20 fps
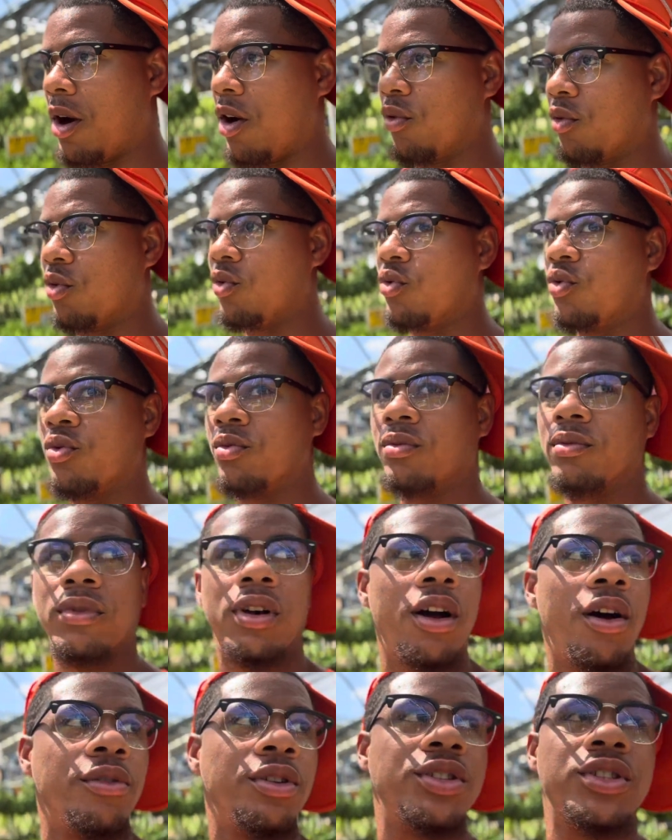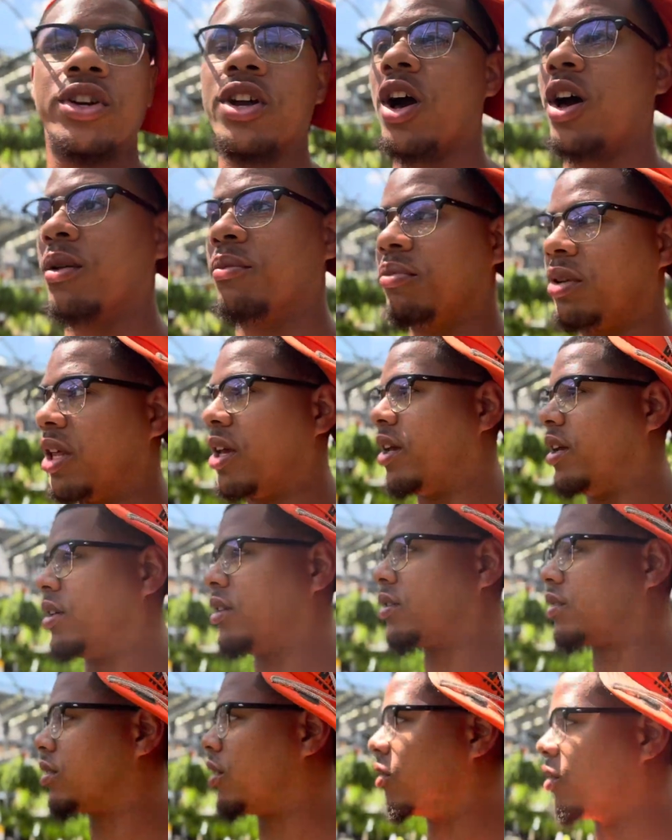room. I'm gonna show y'all the plant.
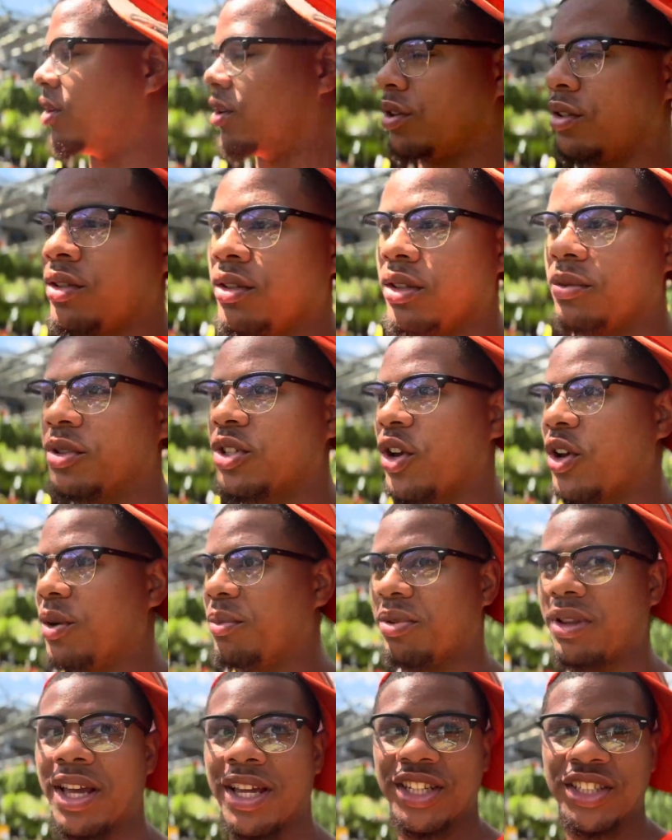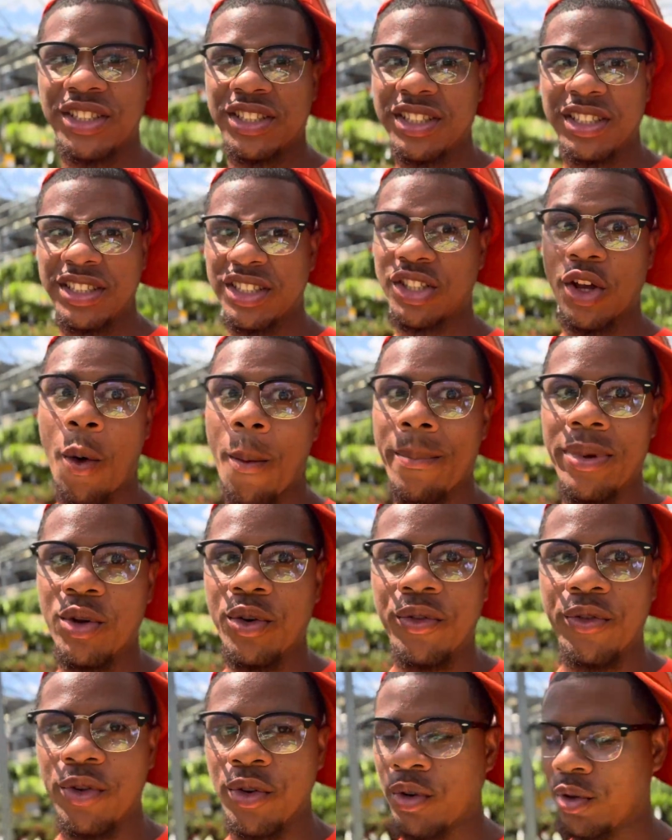Hold on, I'm gonna show you the plant. It's so
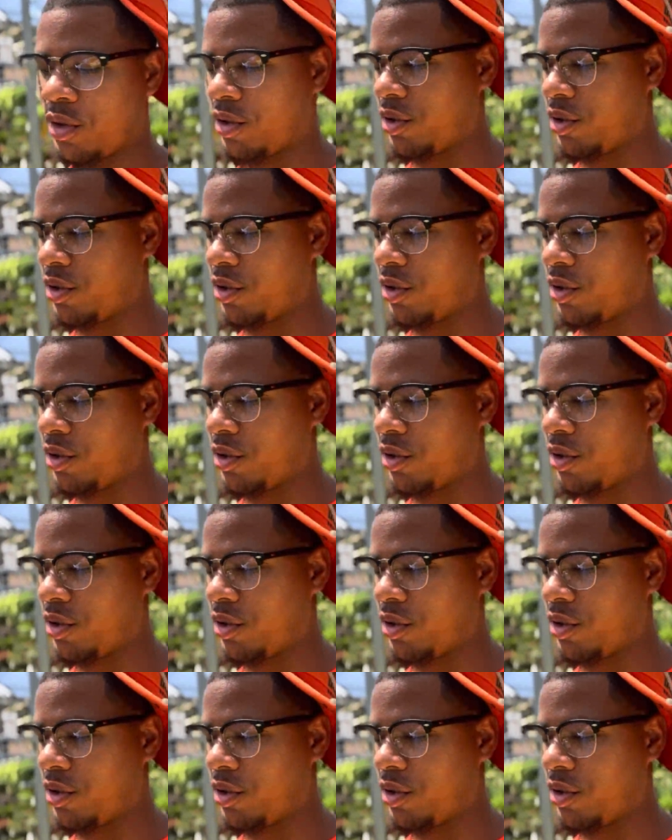beautiful.